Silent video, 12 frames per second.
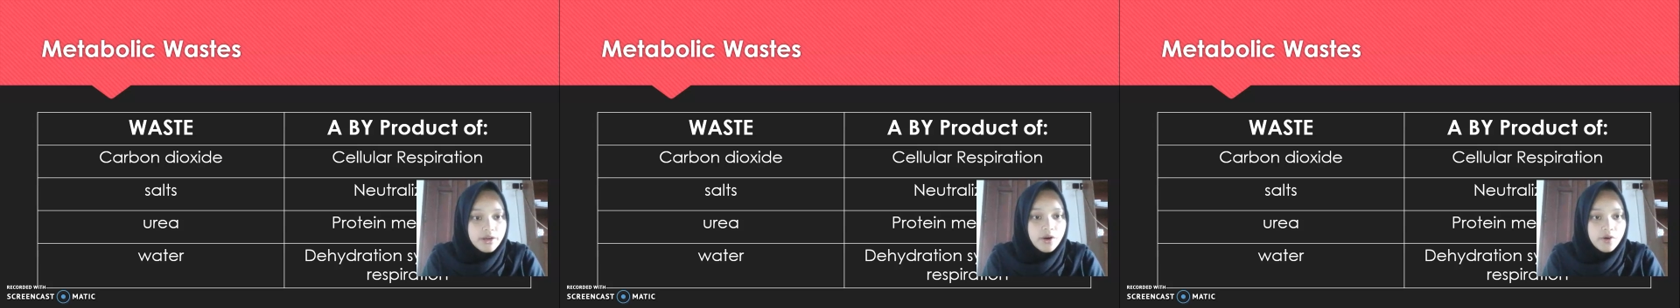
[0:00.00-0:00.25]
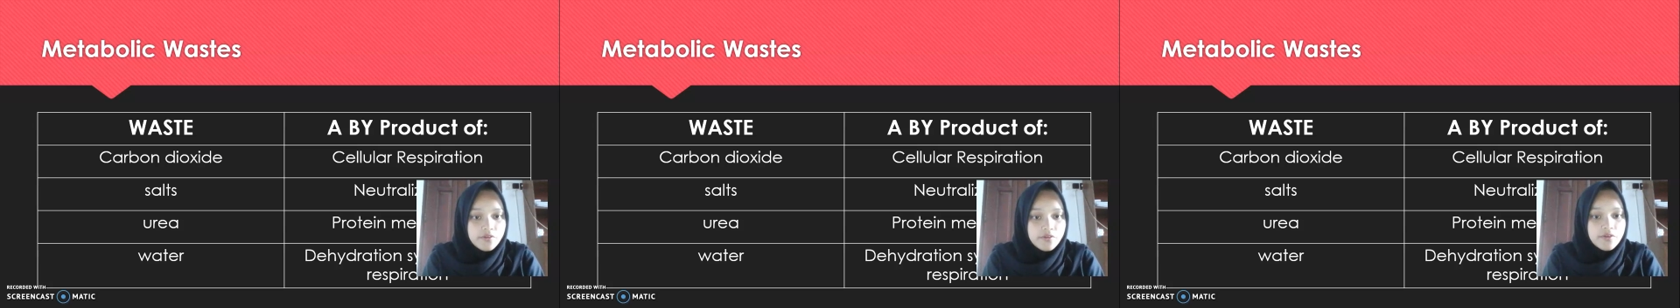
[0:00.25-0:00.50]

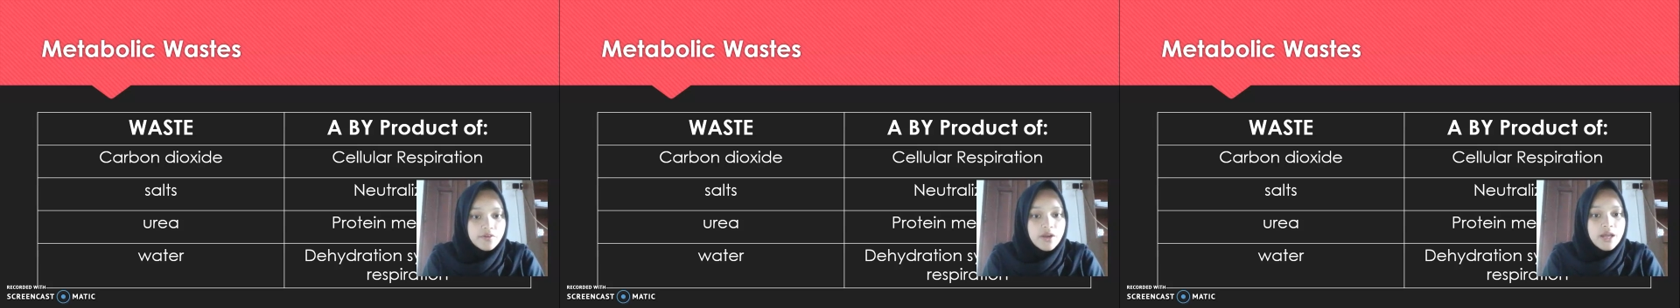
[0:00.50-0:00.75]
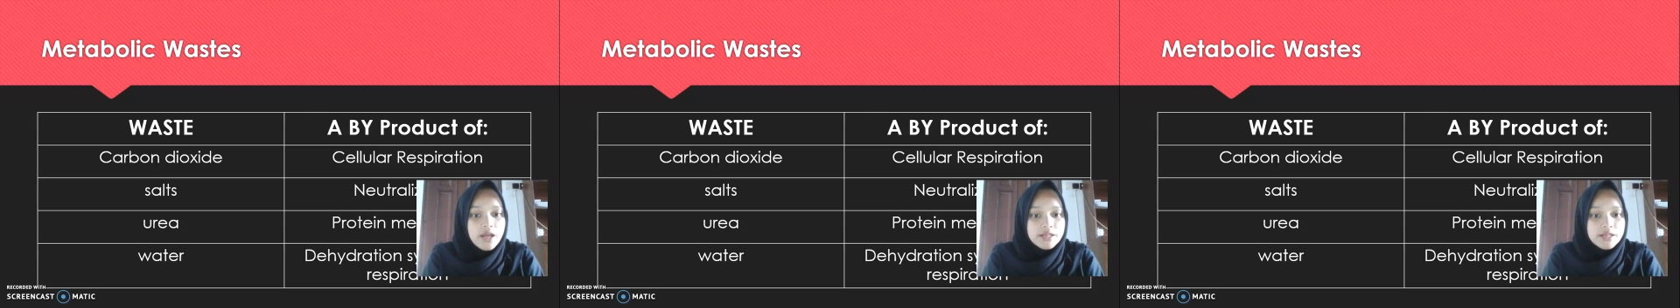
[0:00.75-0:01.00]
of
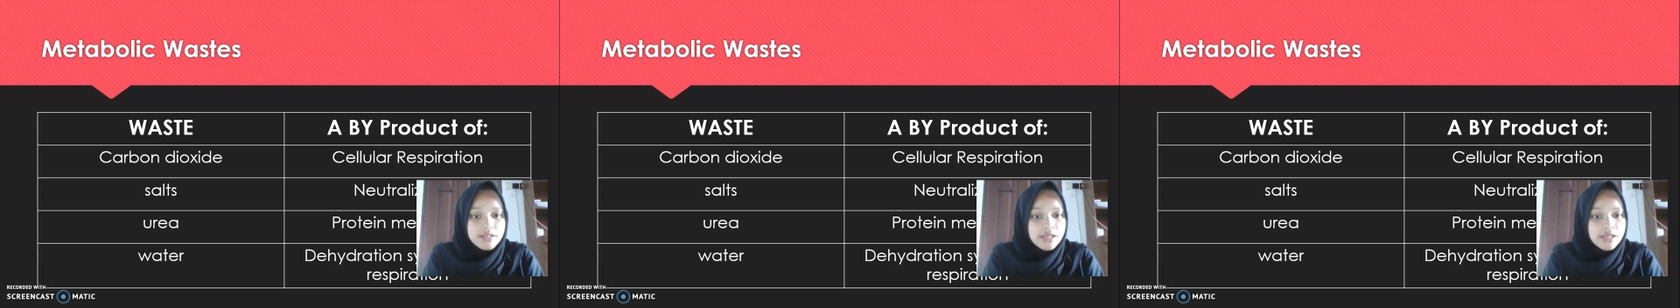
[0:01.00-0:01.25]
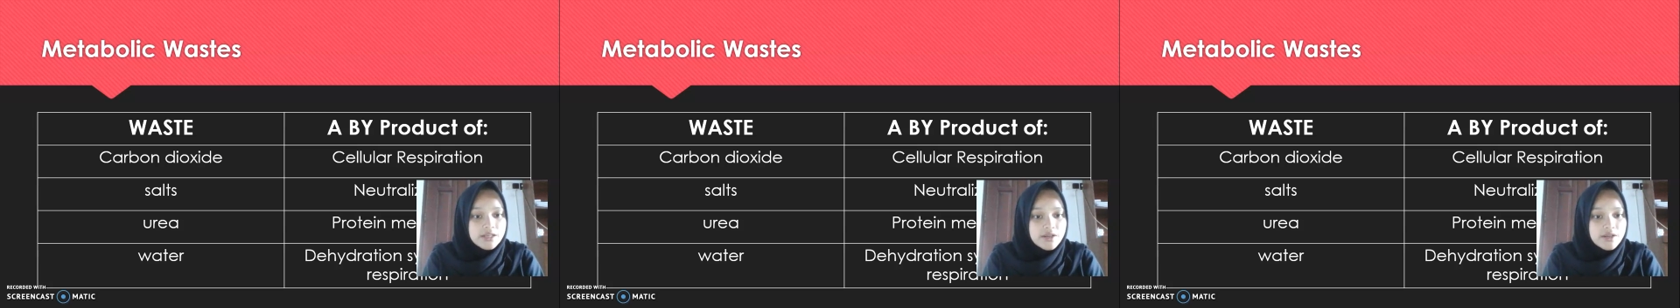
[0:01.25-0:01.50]

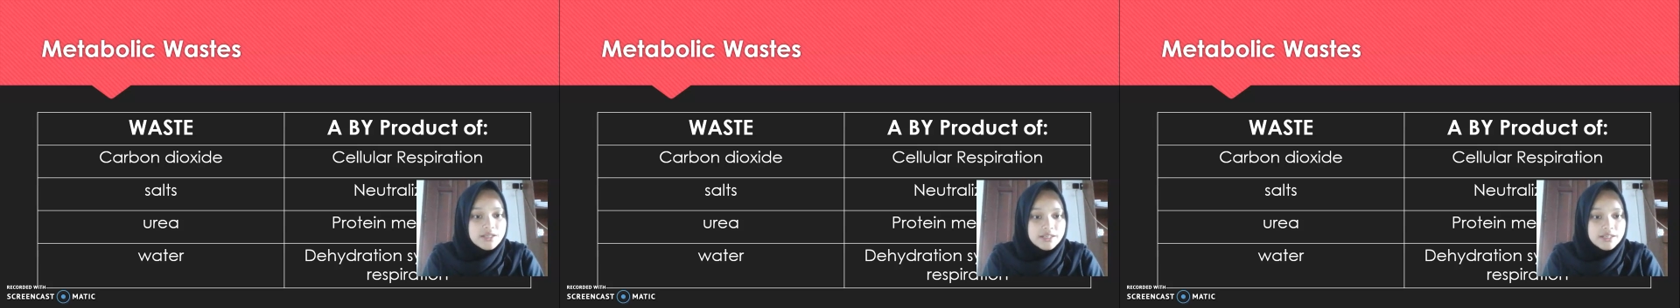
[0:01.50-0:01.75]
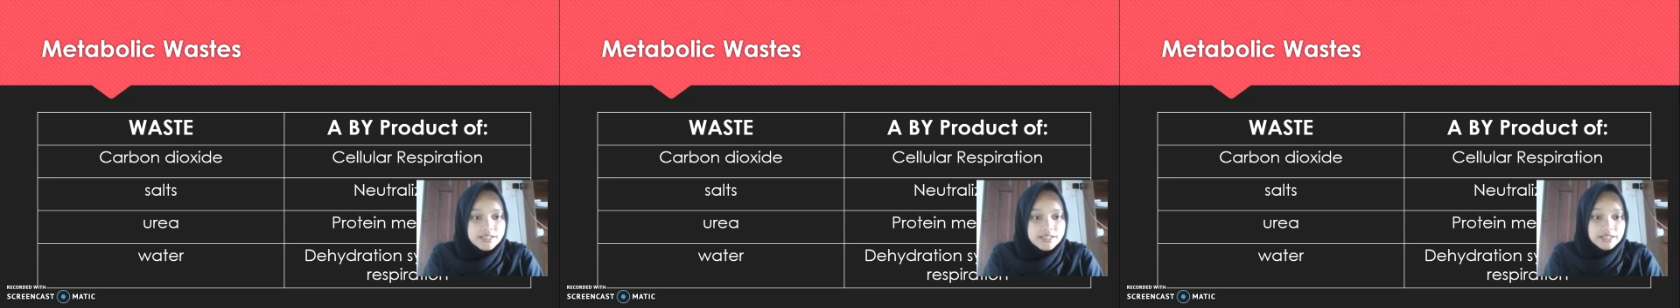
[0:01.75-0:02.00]

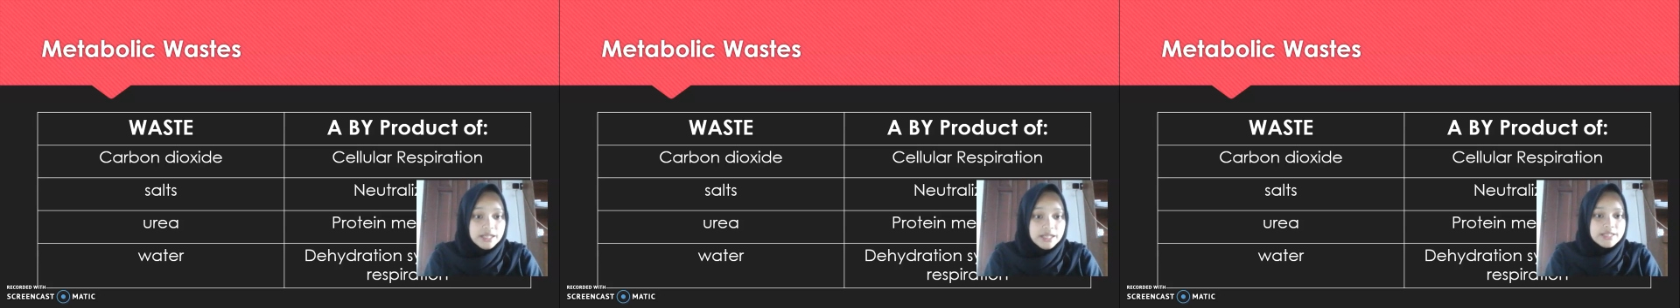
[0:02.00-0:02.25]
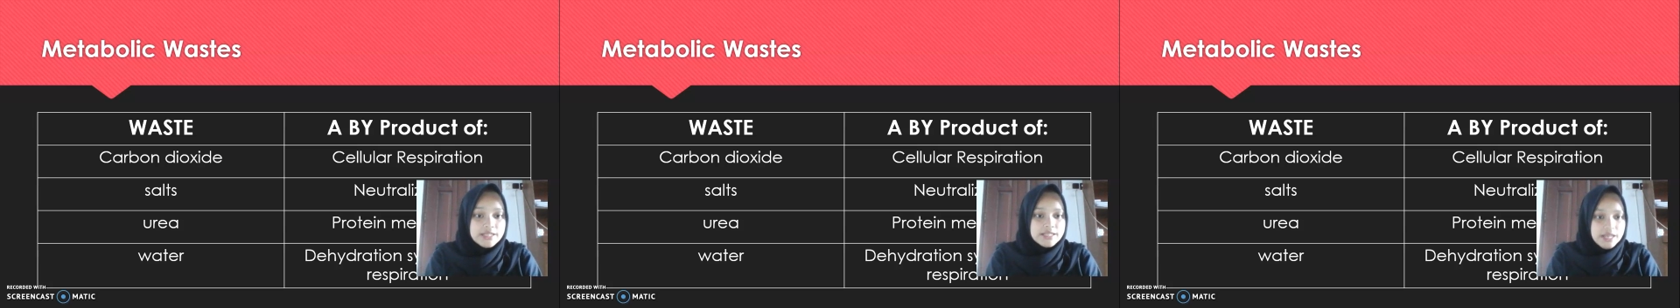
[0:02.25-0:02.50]
dehydration,
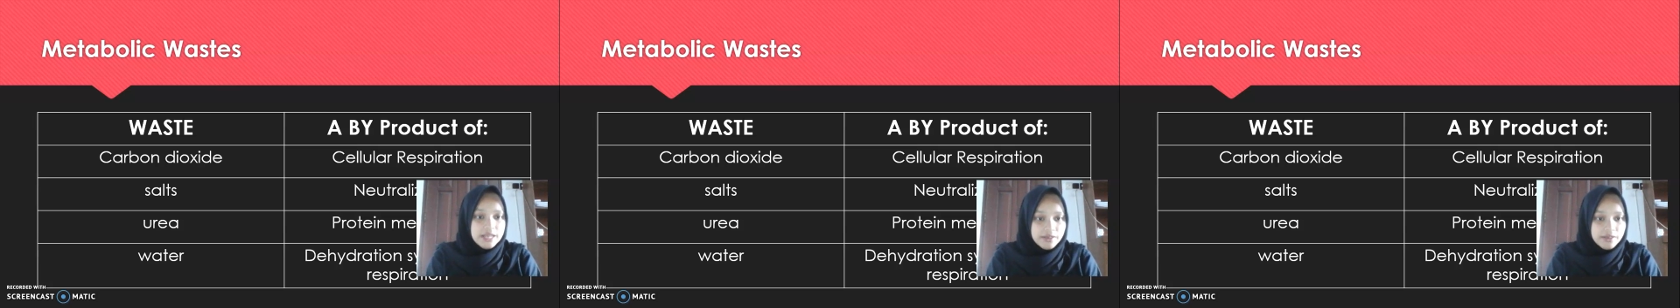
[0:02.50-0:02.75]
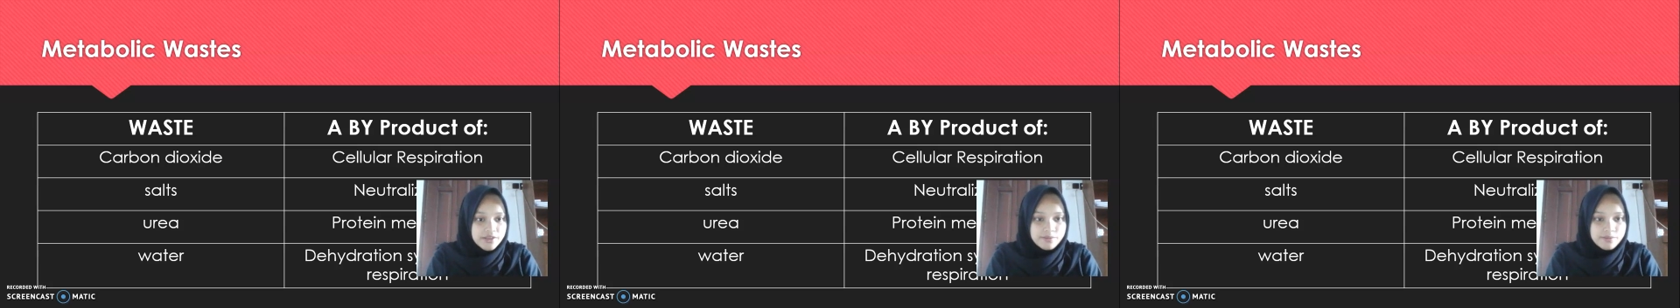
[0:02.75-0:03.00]
synthesis, and
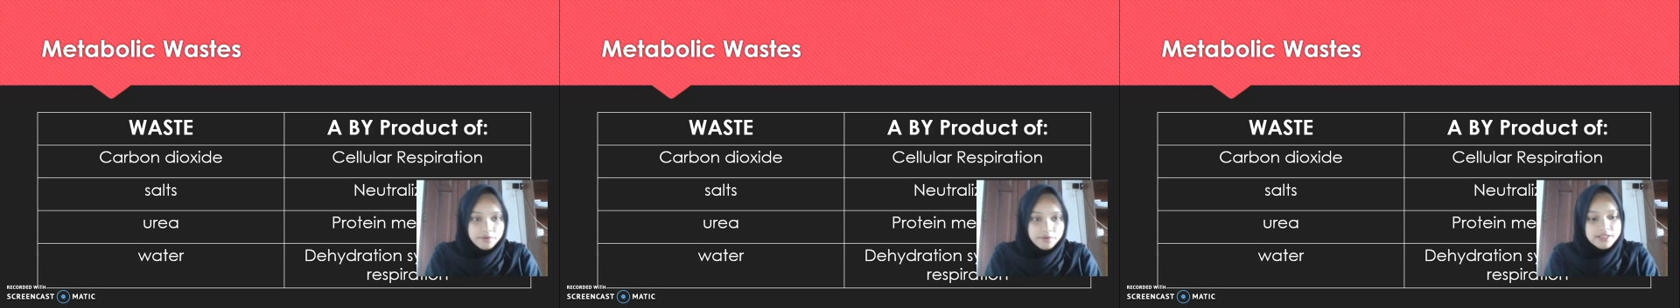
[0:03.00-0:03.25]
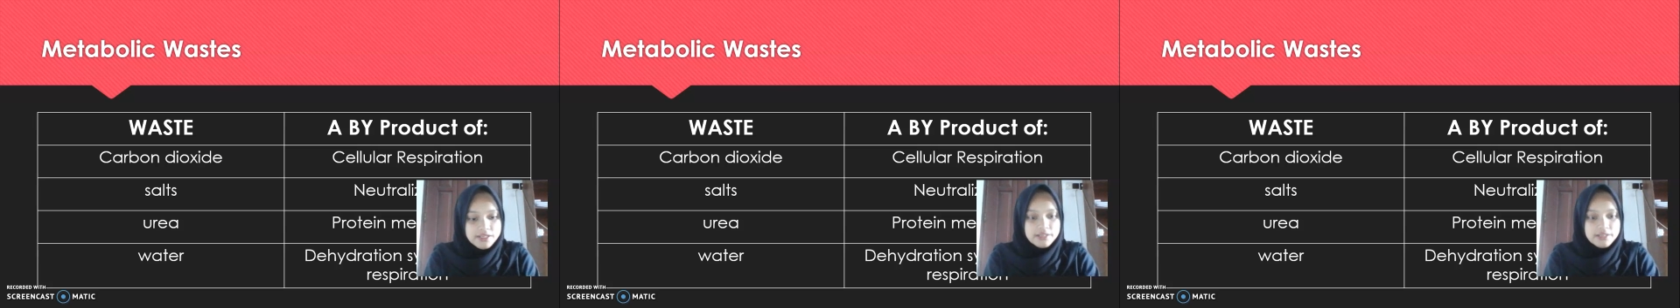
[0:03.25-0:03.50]

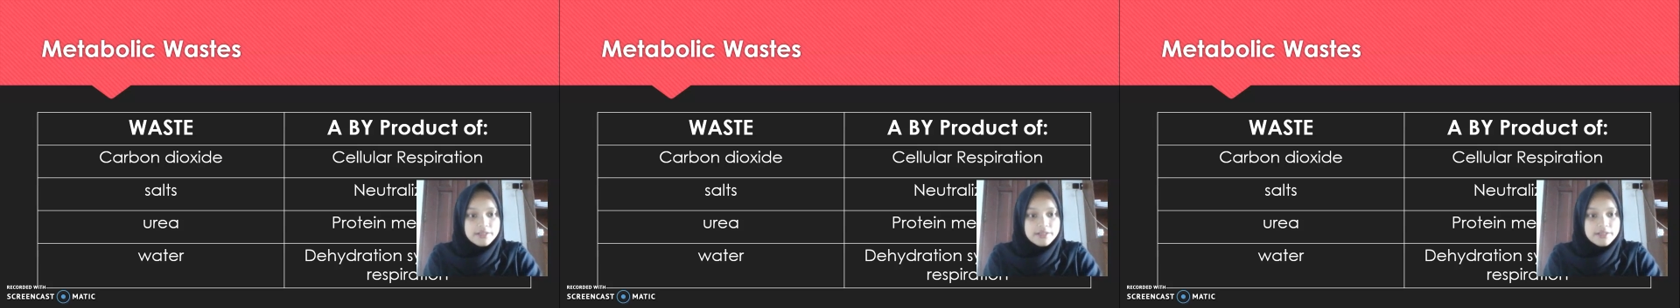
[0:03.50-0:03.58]
respiration.